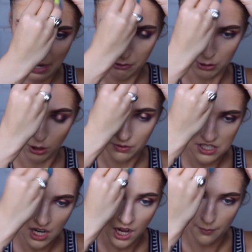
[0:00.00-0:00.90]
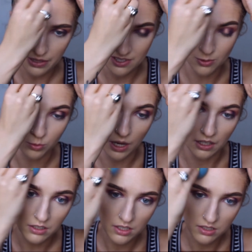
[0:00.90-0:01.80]
powder over top as
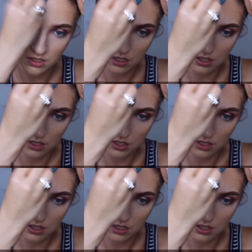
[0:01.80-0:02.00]
well.